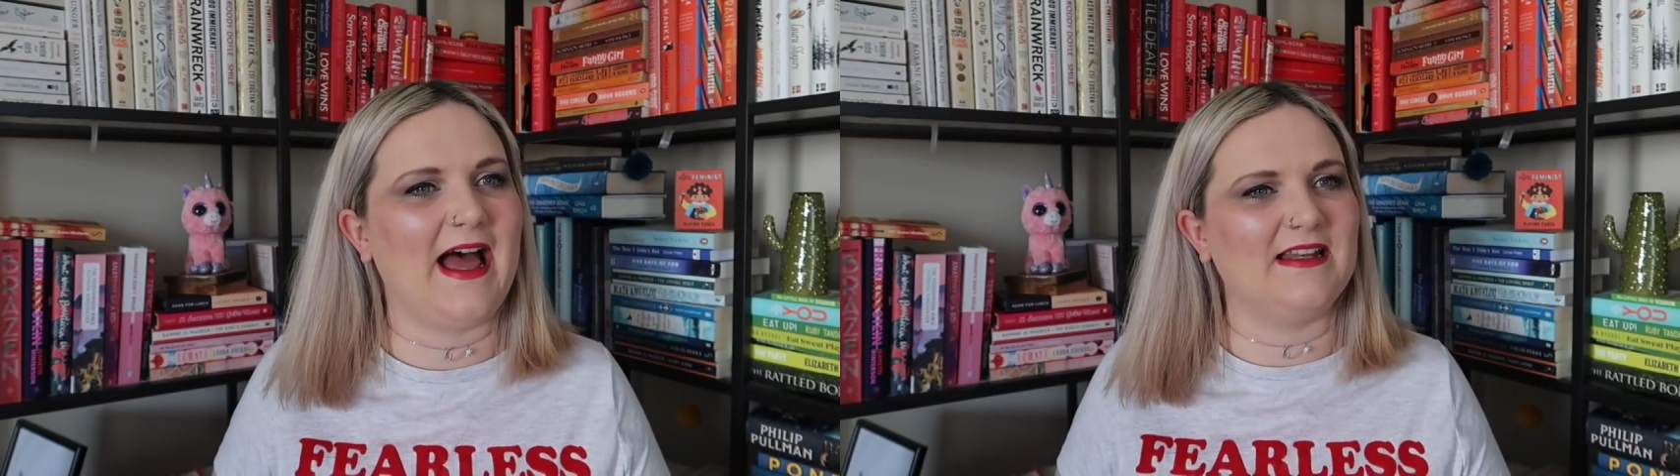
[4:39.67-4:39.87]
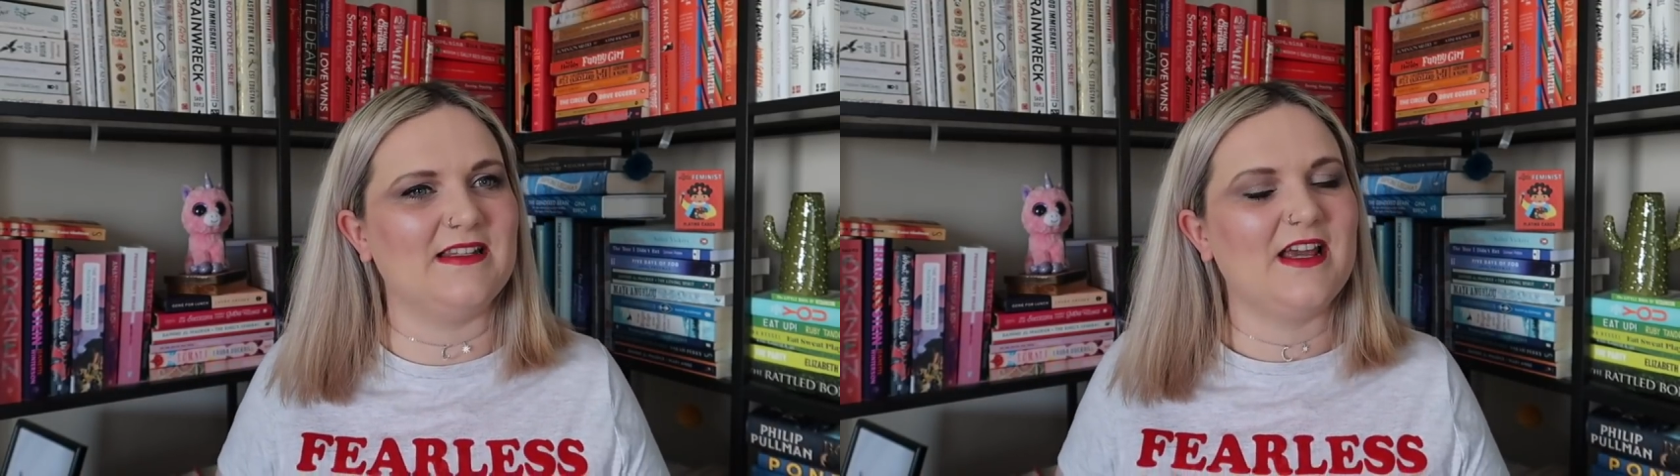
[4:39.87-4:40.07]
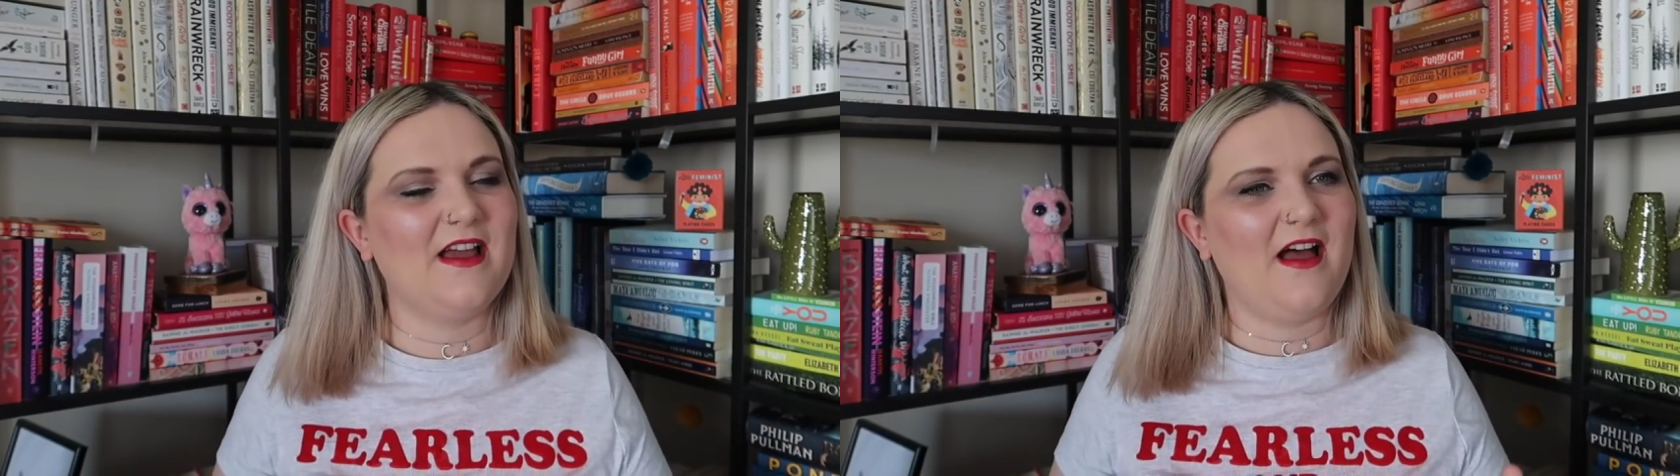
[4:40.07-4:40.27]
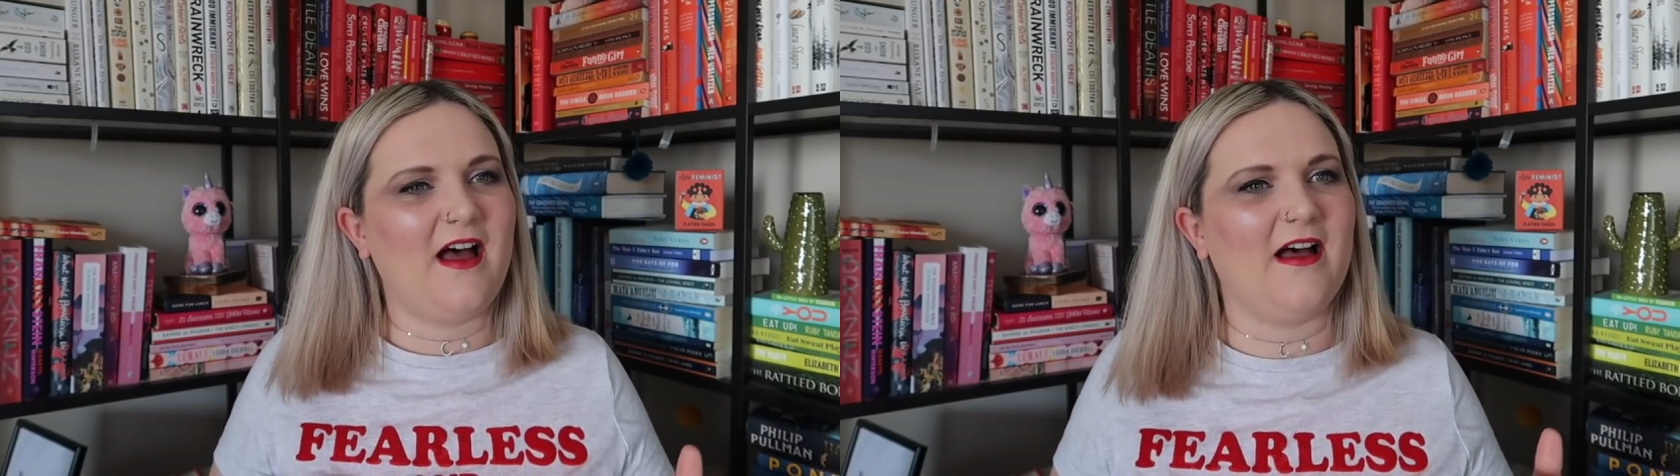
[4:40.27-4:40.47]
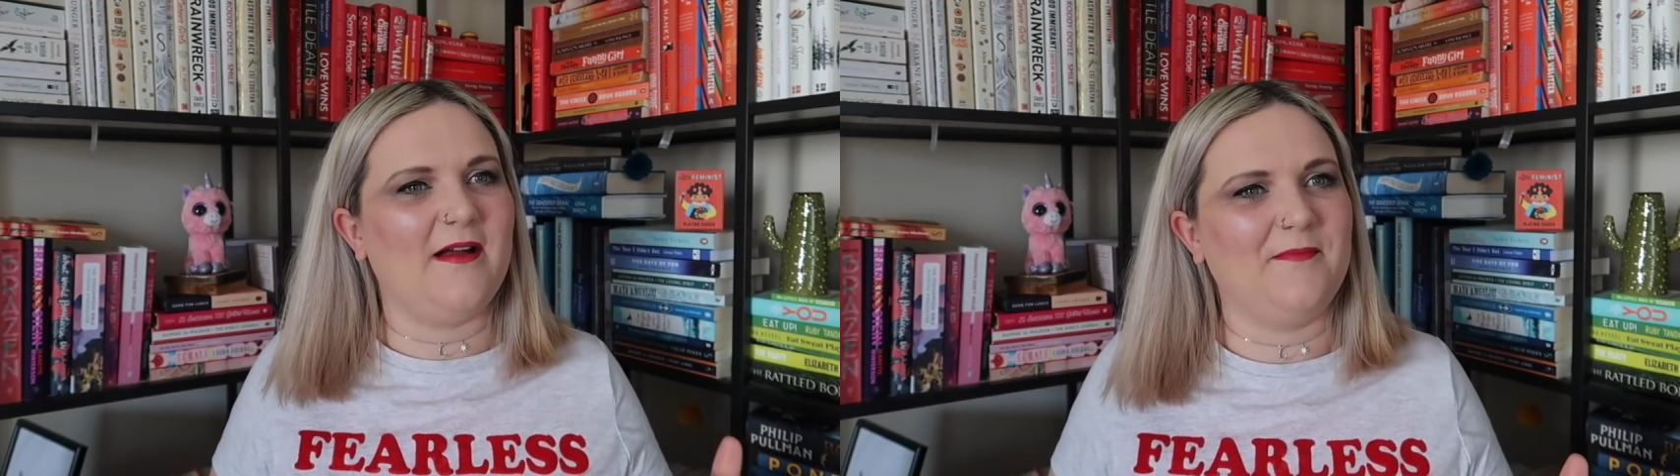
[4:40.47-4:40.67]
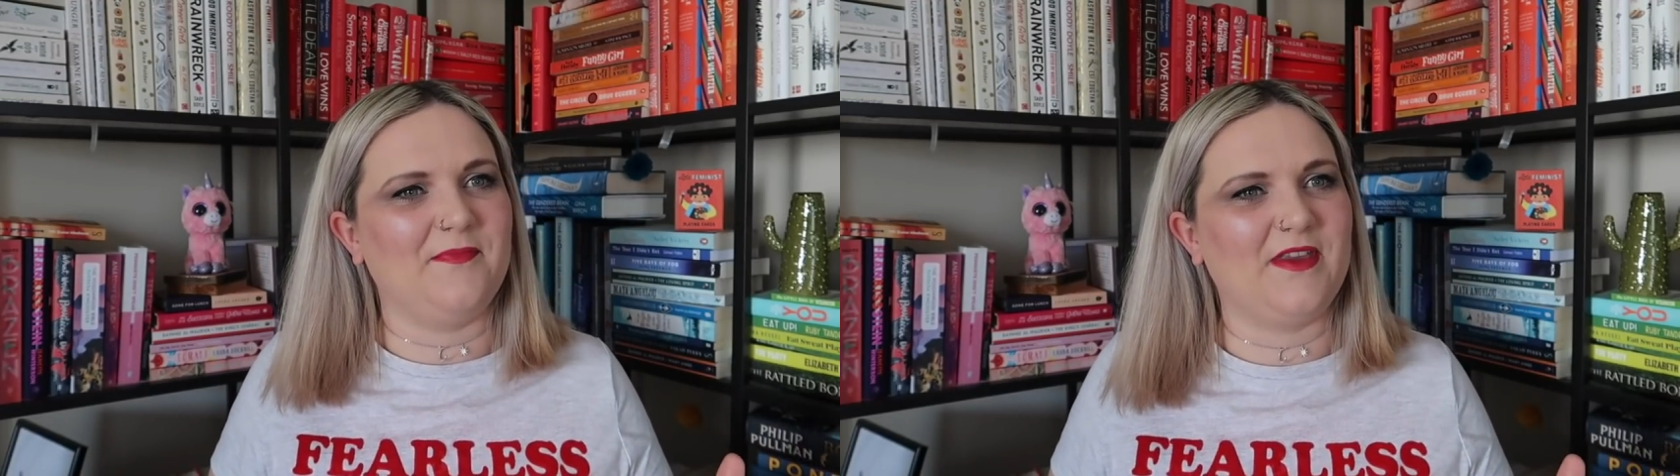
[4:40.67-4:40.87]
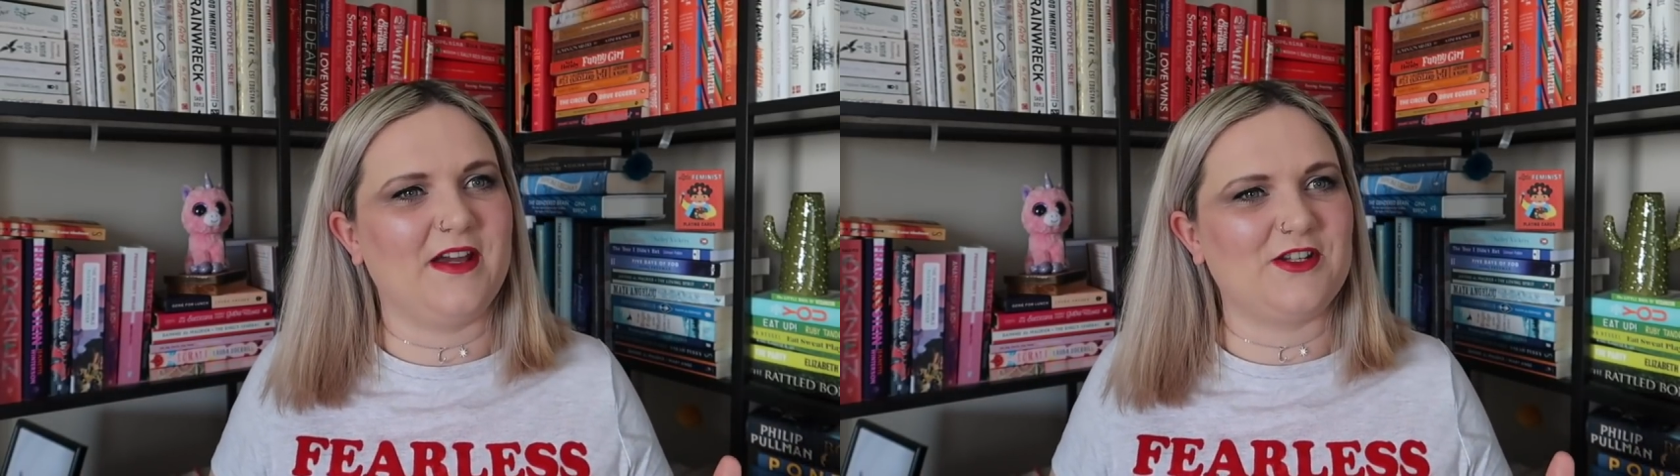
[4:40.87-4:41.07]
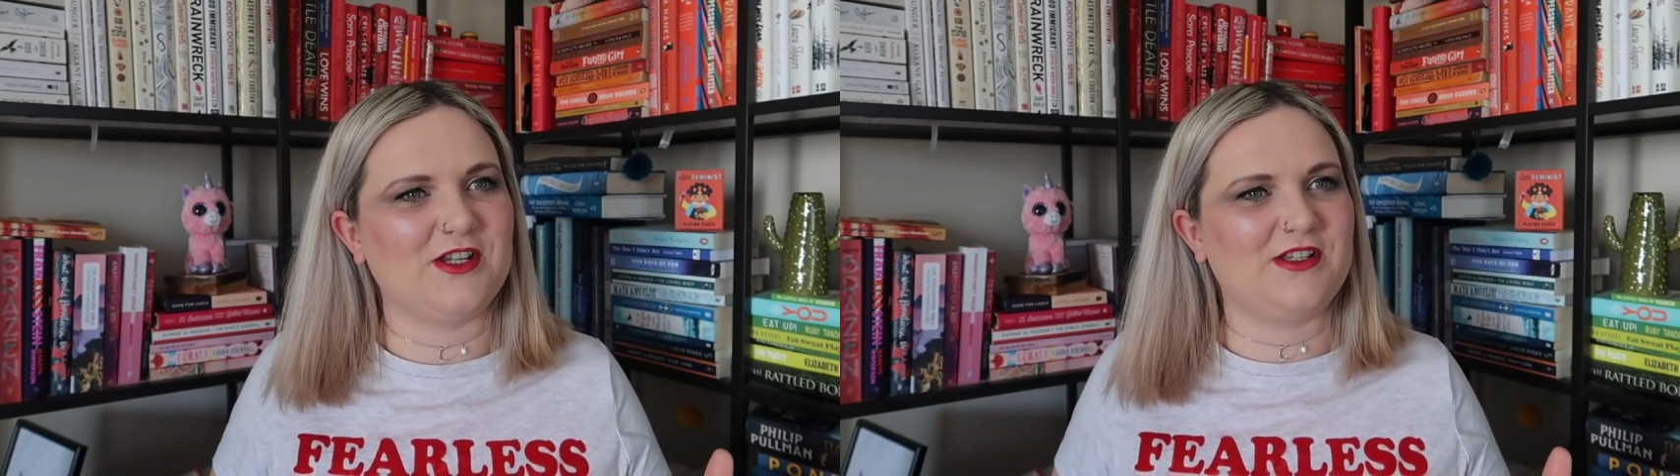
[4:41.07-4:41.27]
and um,
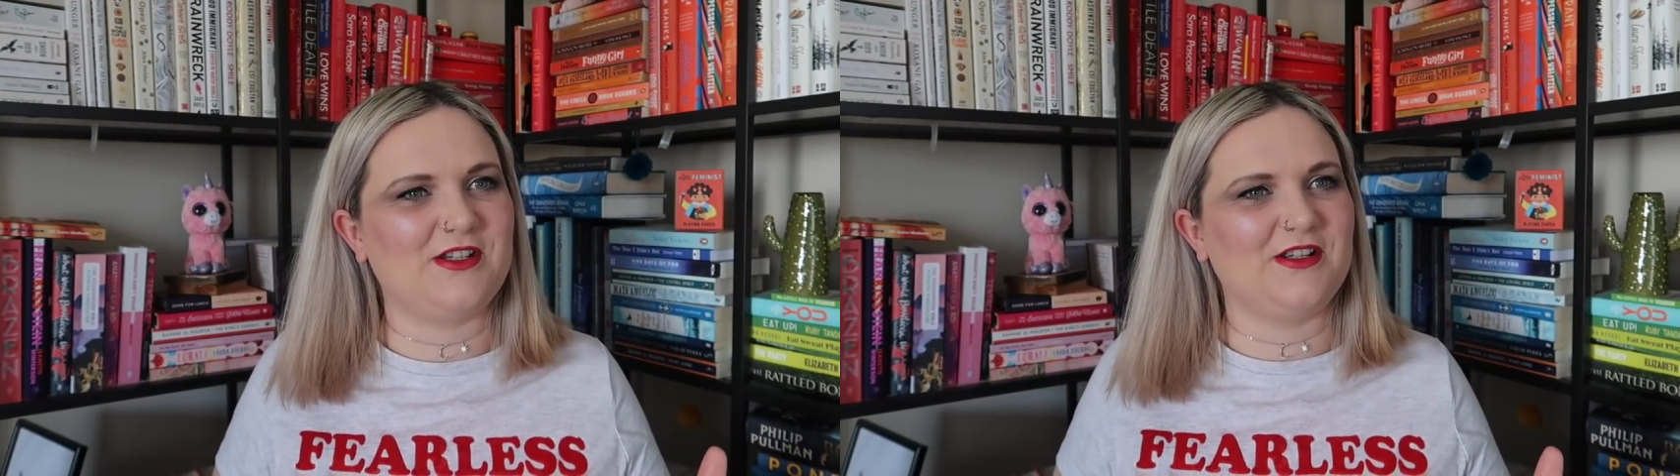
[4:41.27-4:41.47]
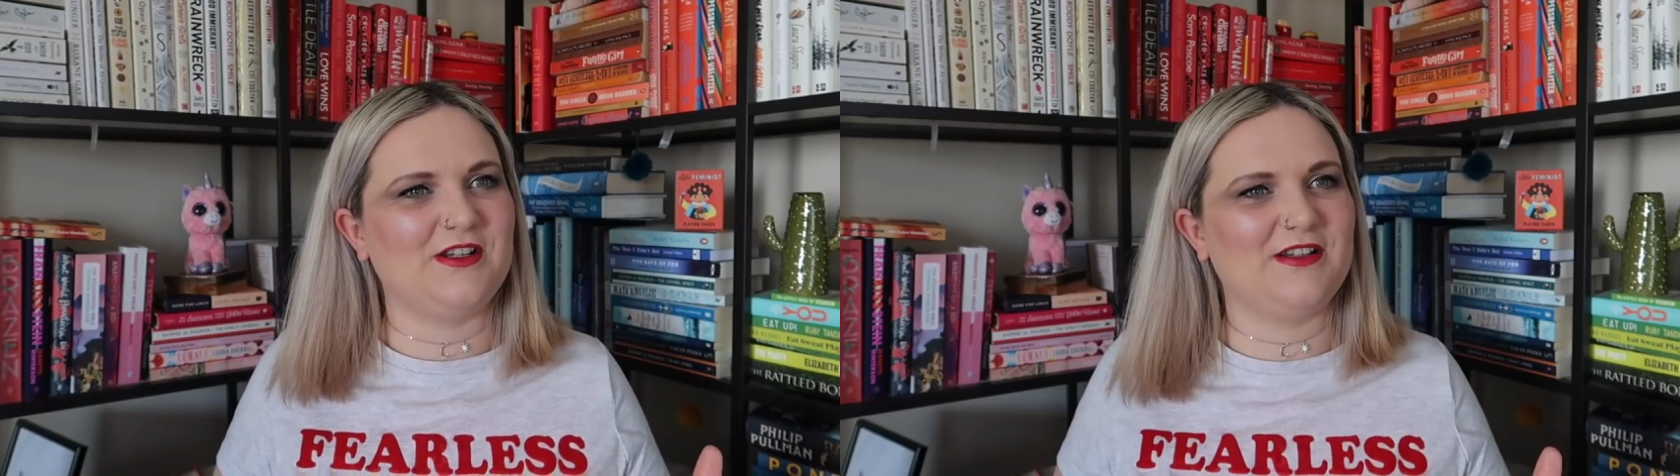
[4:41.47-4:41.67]
they're just